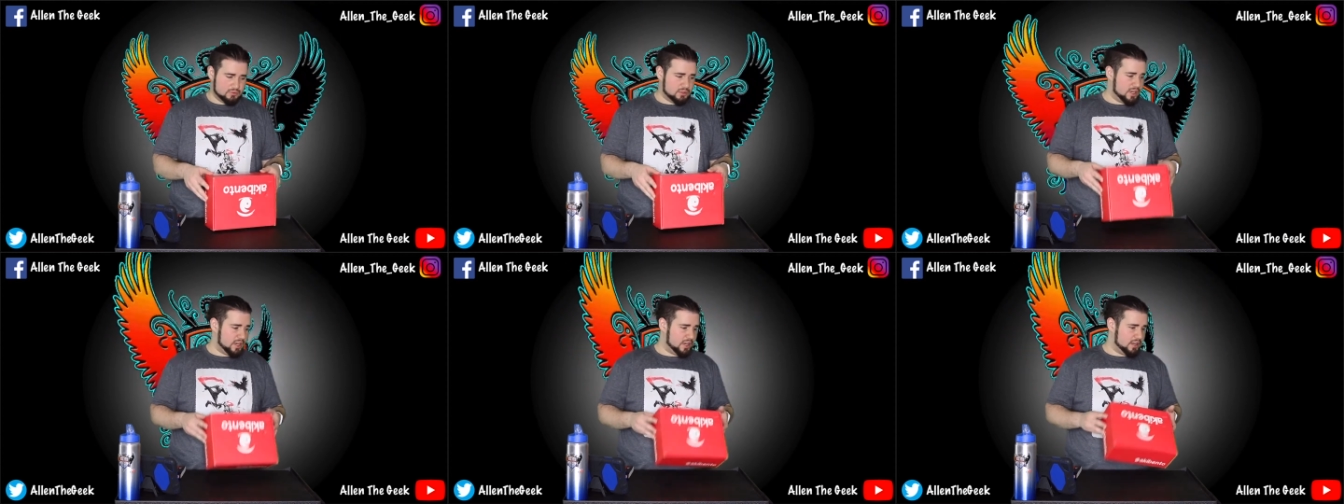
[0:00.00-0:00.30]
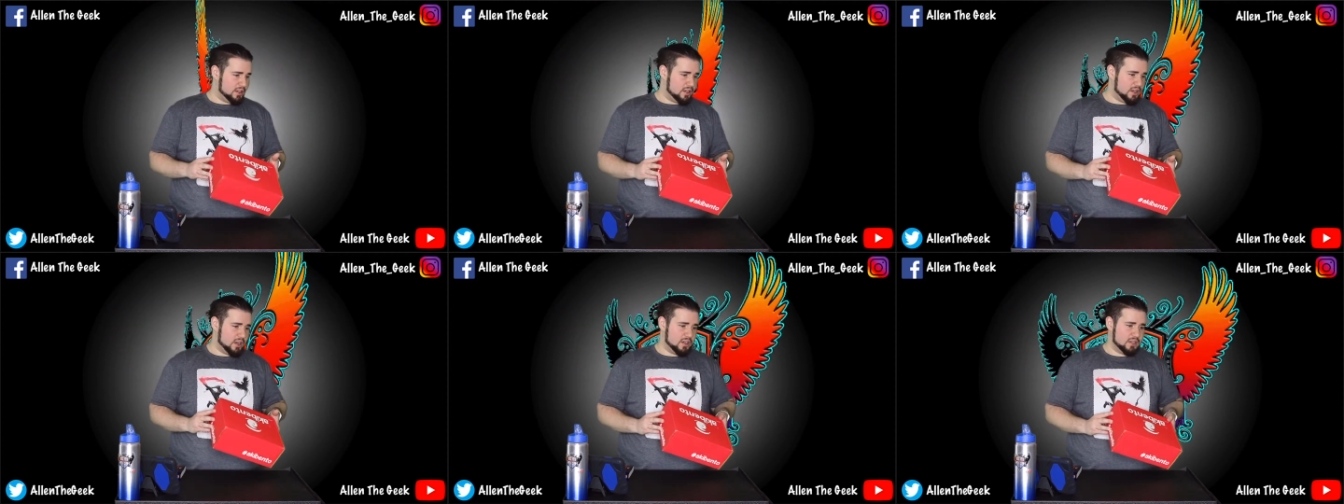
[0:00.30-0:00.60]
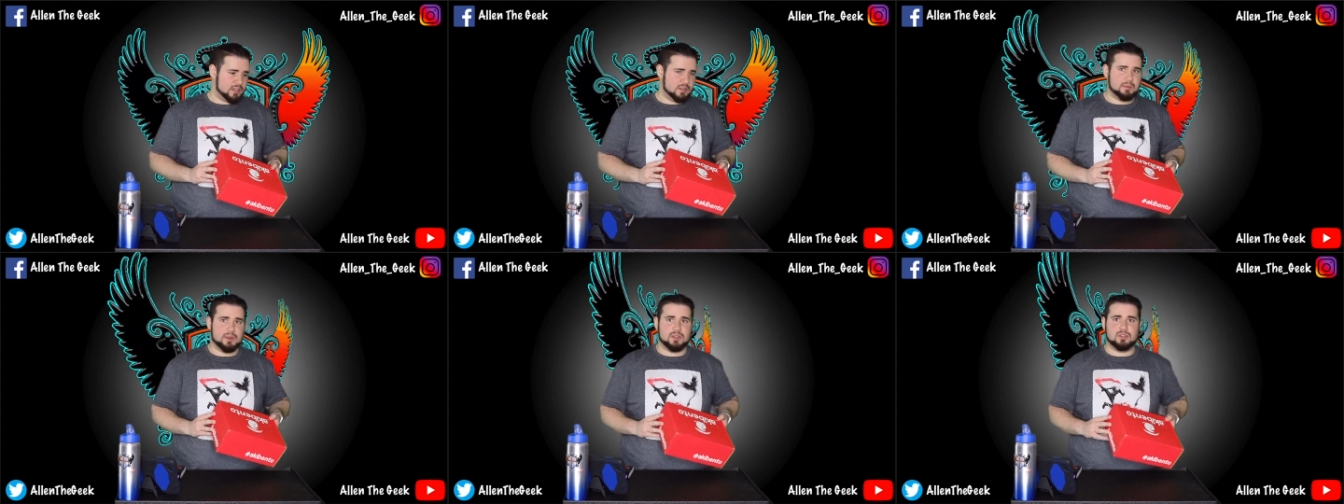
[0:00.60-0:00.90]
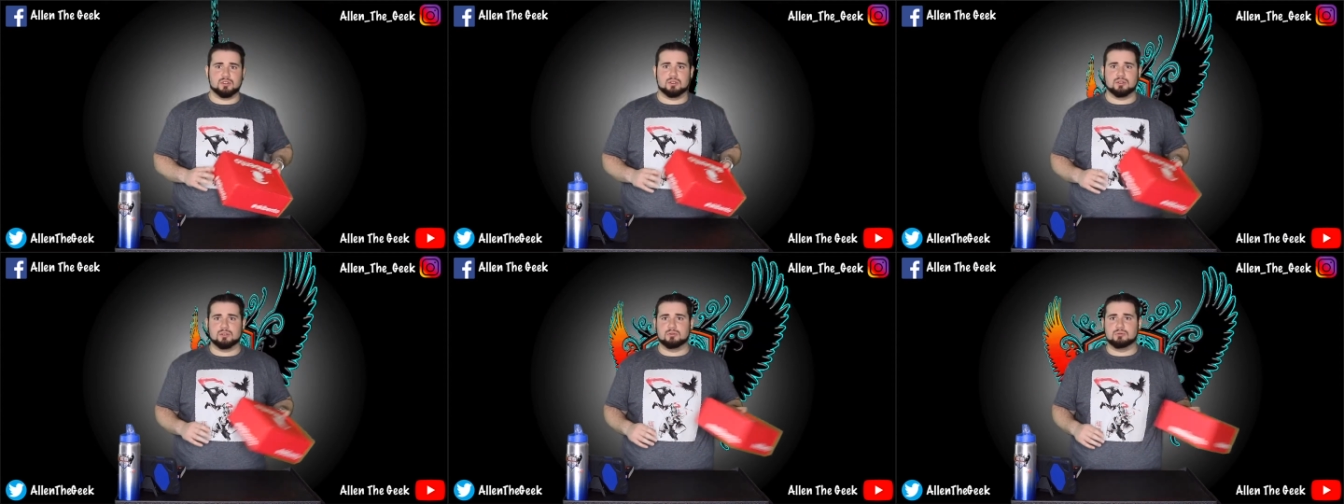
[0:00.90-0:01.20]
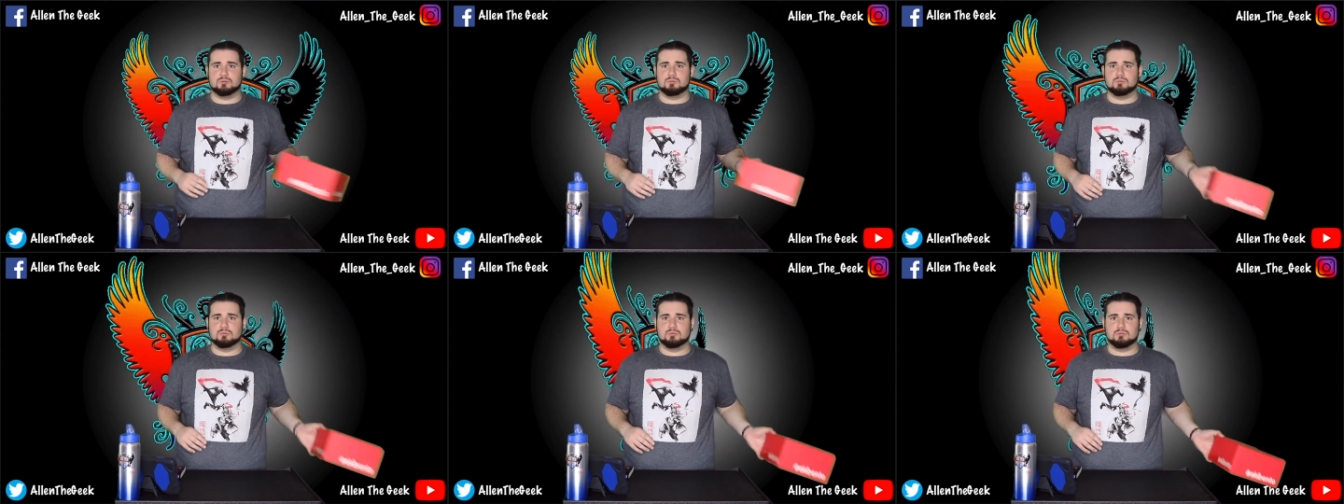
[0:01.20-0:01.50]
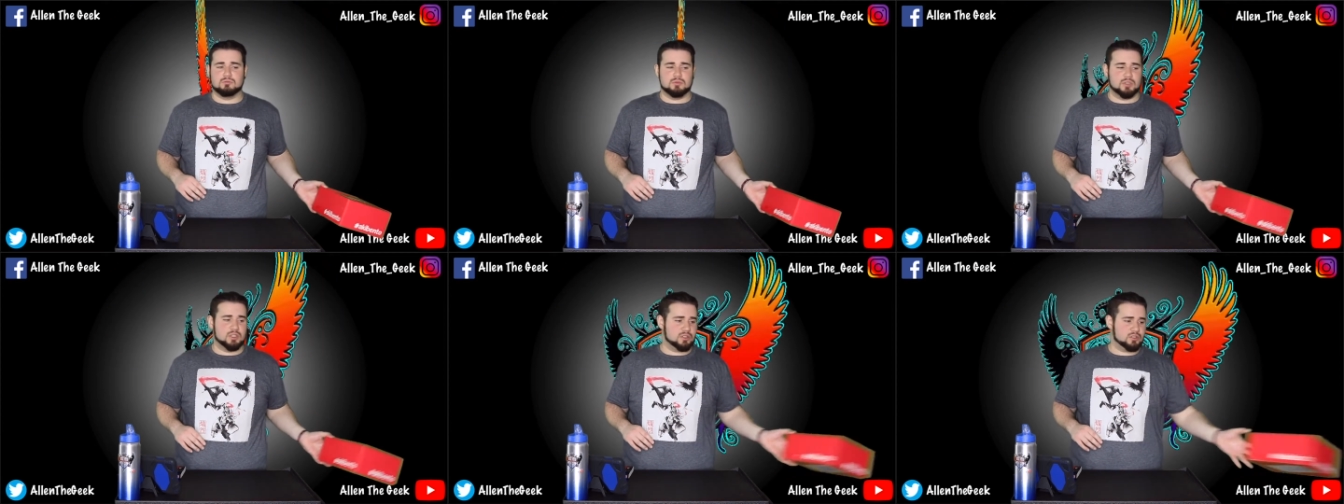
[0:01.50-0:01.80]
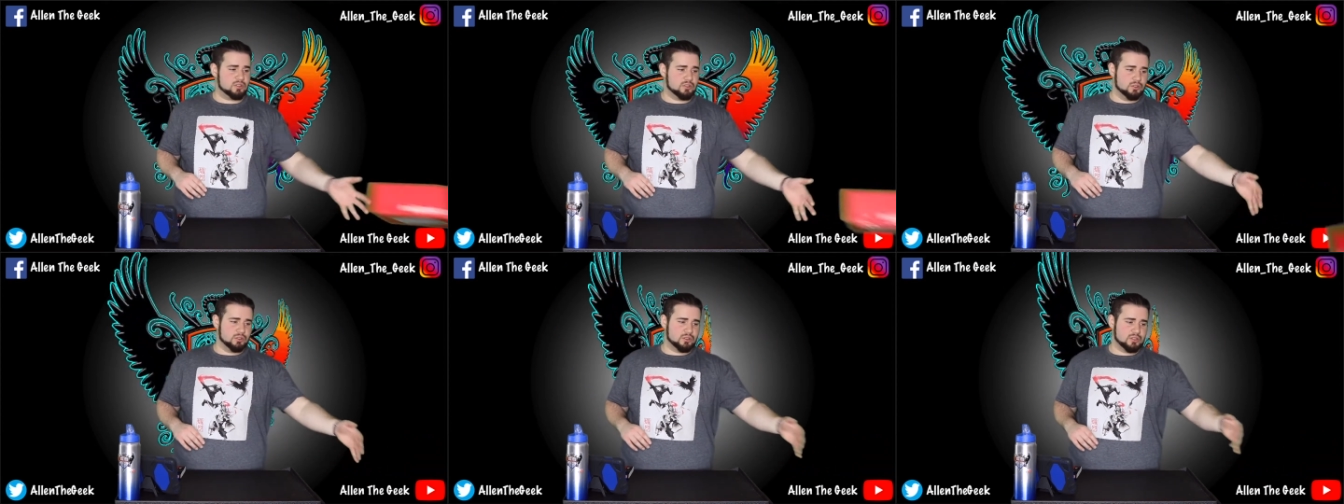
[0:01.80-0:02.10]
that Akibento
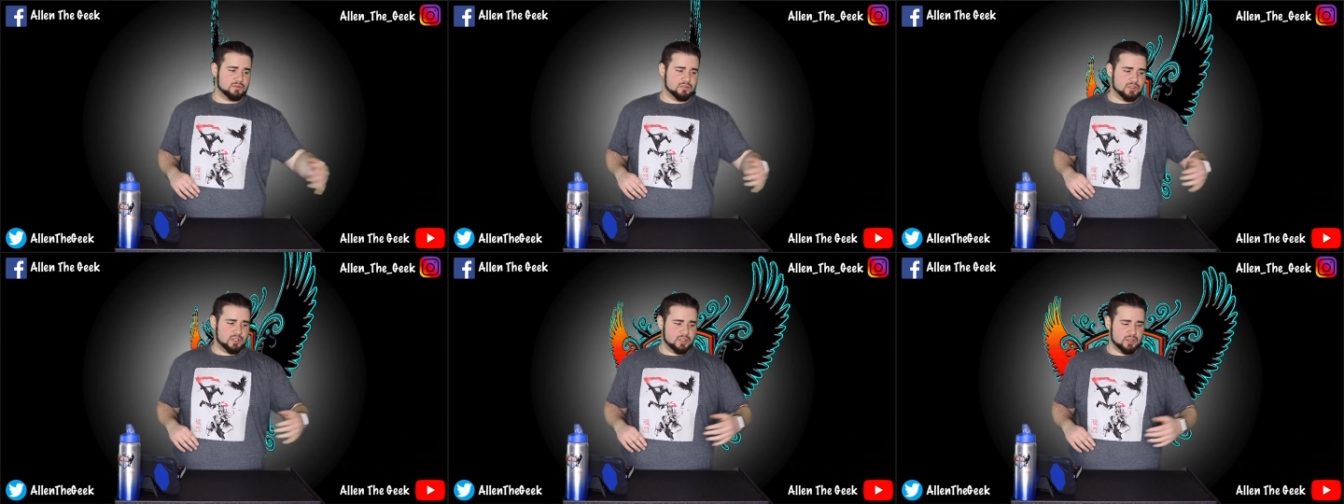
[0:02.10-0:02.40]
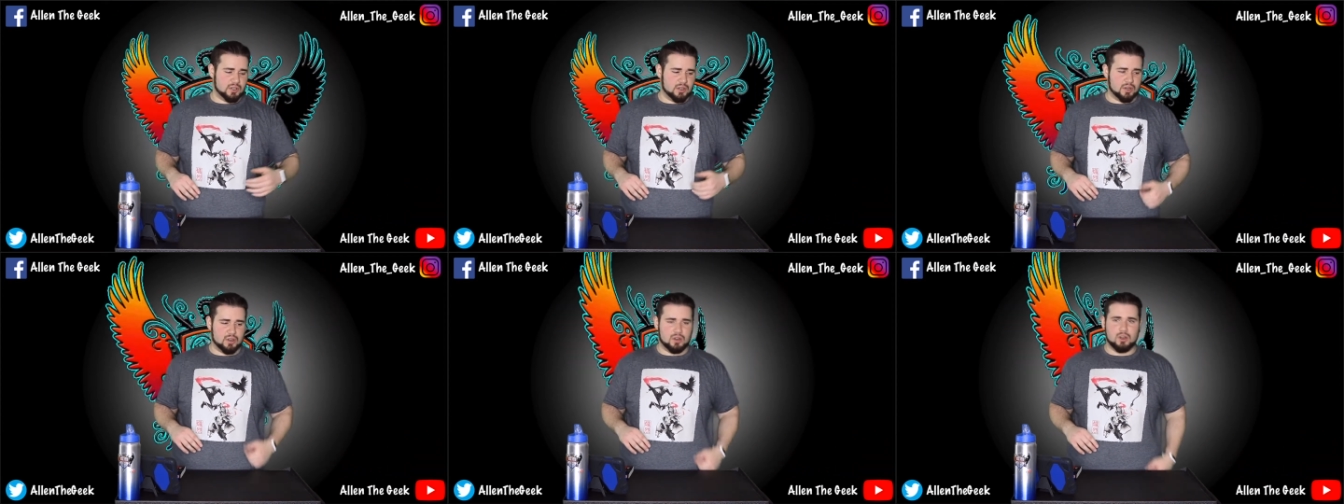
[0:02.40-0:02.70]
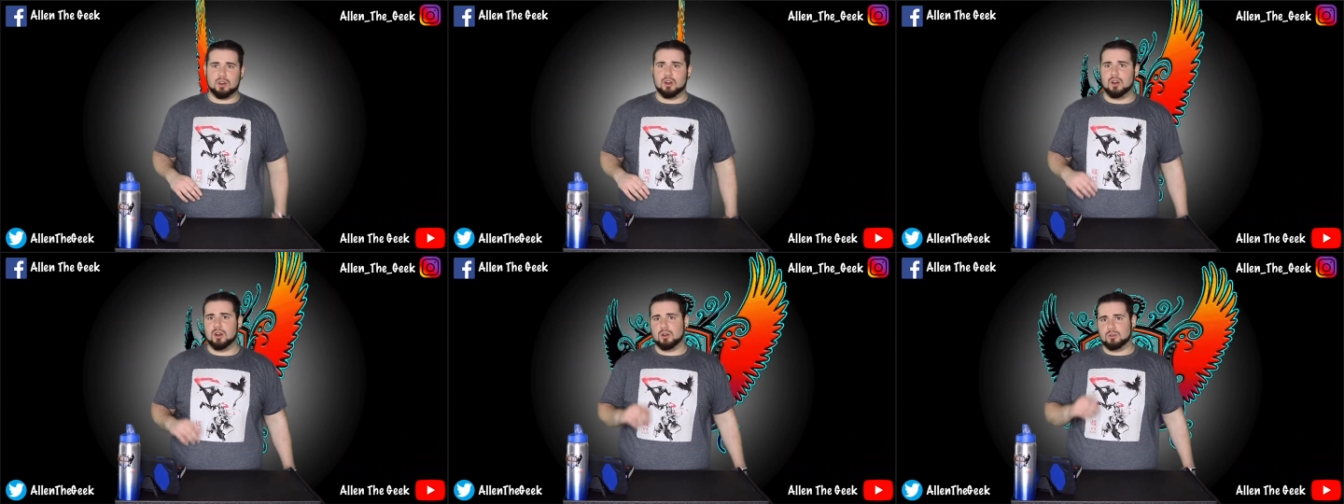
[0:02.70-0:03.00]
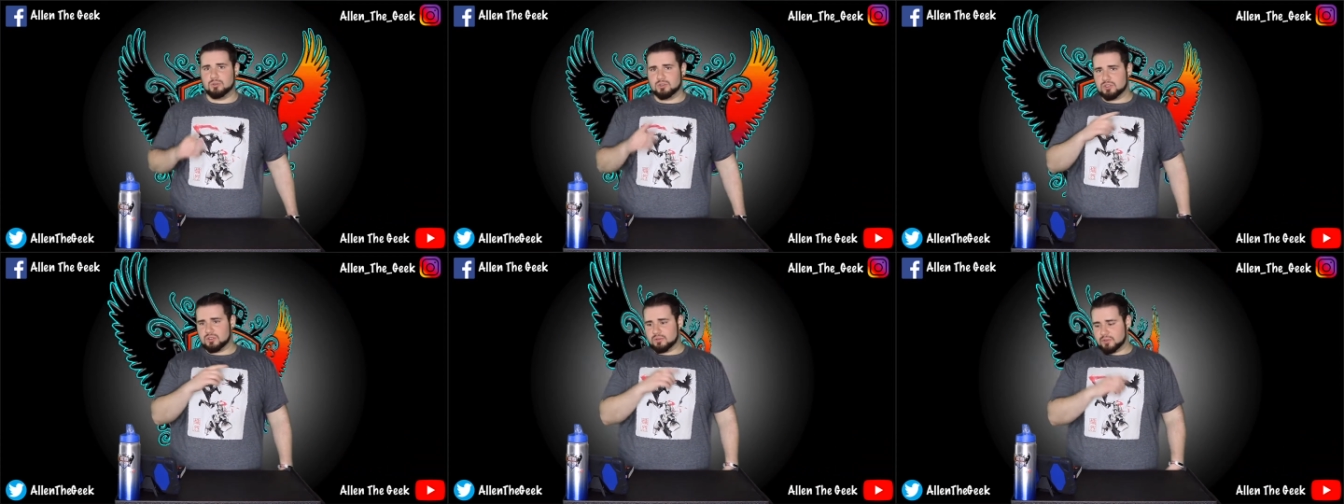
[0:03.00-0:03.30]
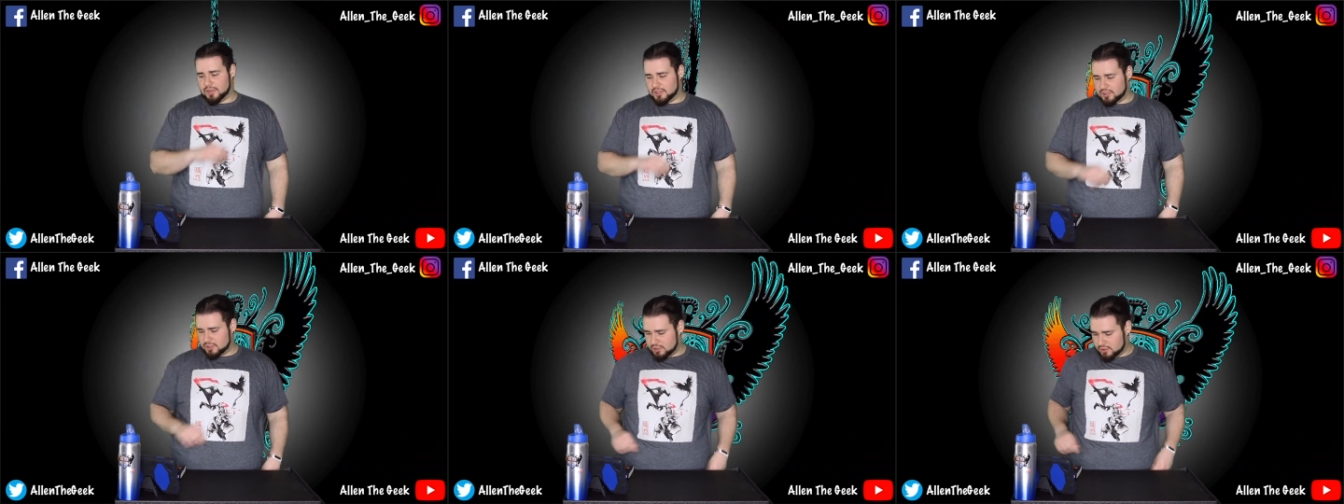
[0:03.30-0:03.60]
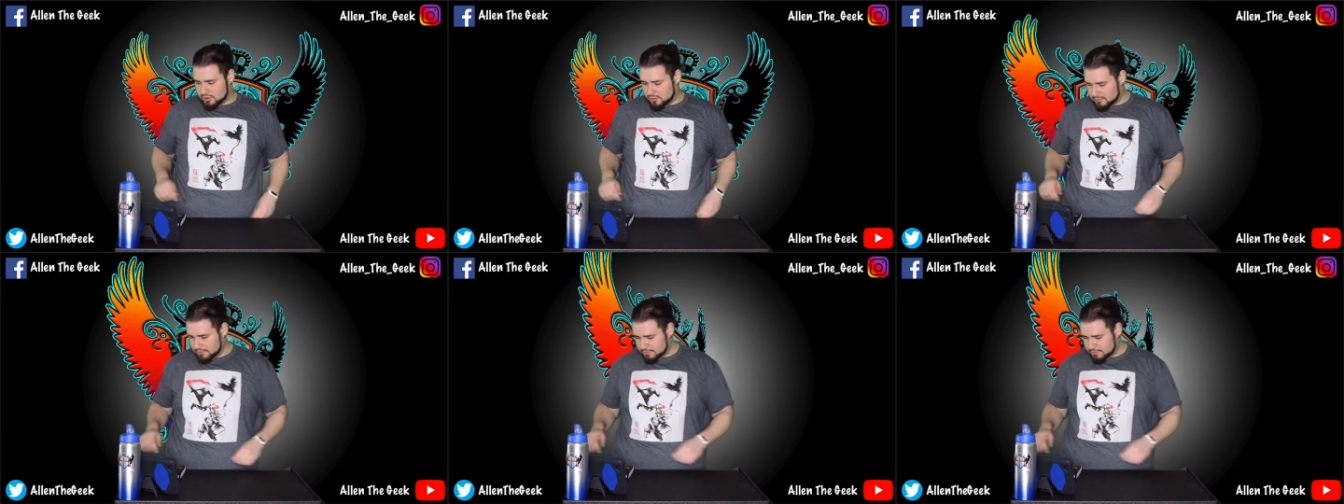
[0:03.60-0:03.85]
exclusively owns the rights to.